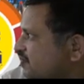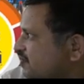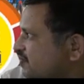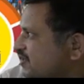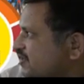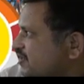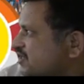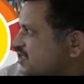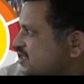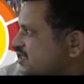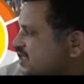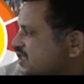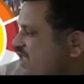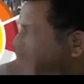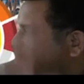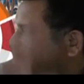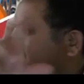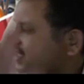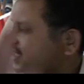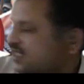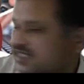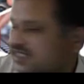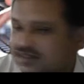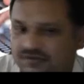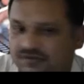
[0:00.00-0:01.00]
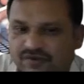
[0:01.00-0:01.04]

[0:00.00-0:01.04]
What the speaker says: Means like this,